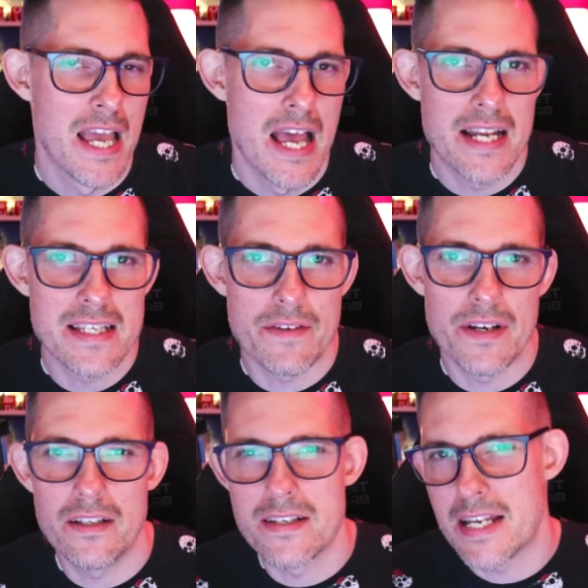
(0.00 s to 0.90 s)
Let's have a
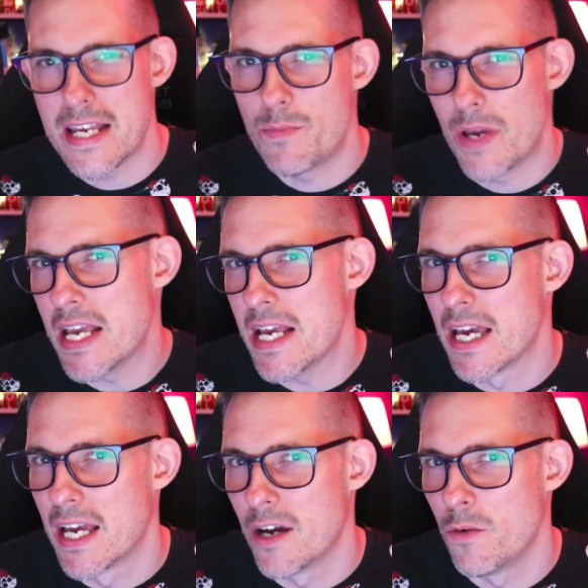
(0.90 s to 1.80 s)
little sneak peek
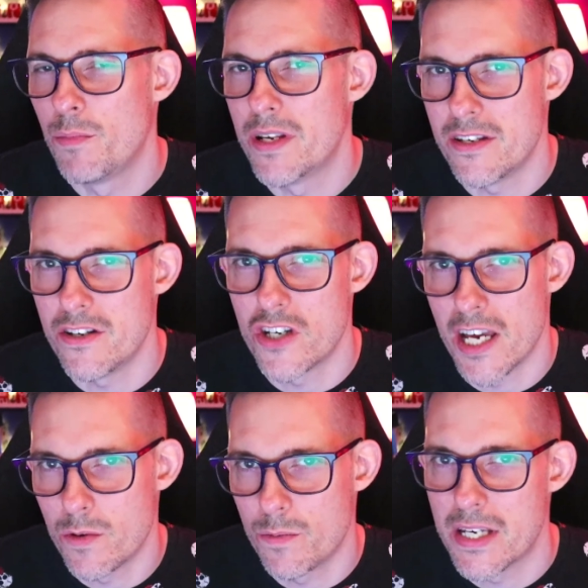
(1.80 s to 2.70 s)
at what Blizzard
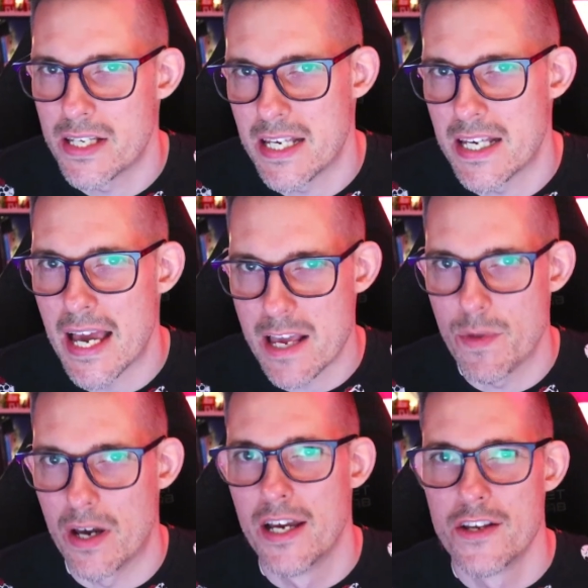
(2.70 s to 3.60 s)
shared with PC
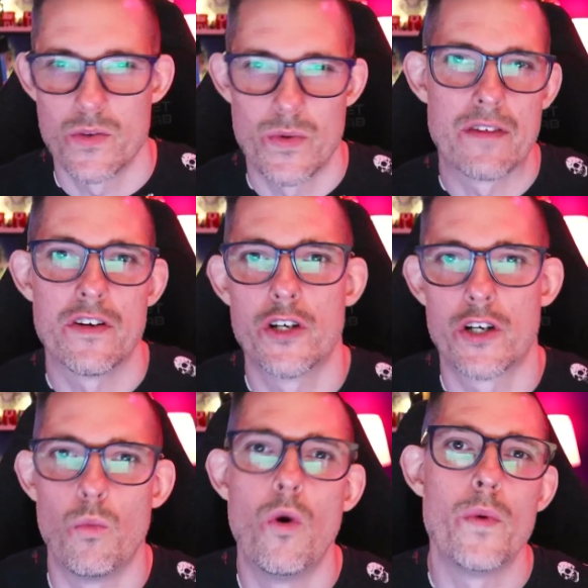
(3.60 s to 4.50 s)
Gamer so we can have a look
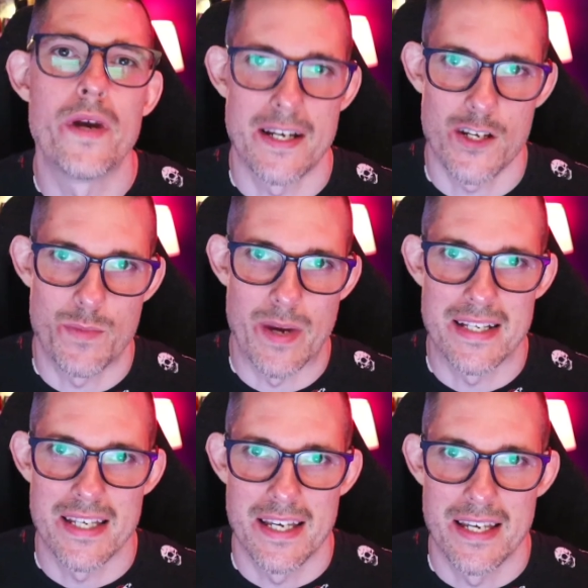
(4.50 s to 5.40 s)
at what we can
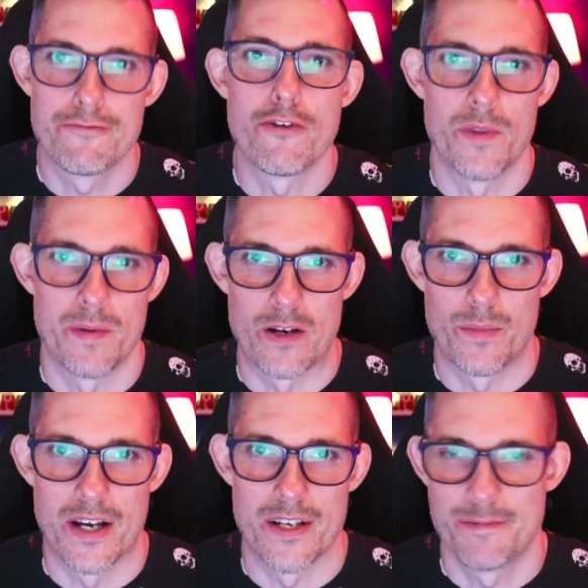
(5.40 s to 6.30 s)
expect from the Battle
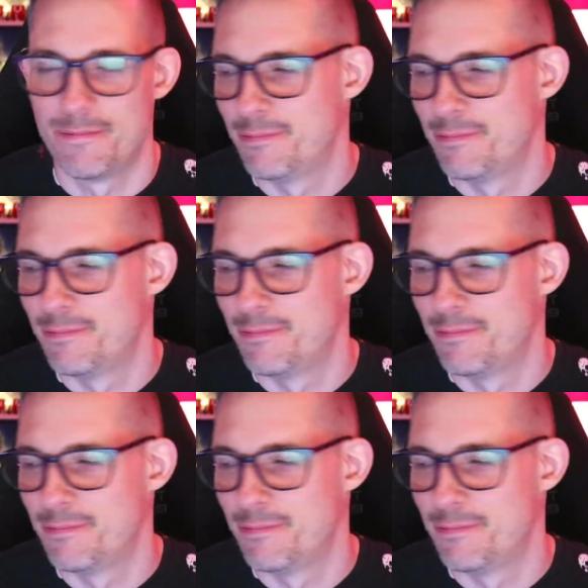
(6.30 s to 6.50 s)
Pass.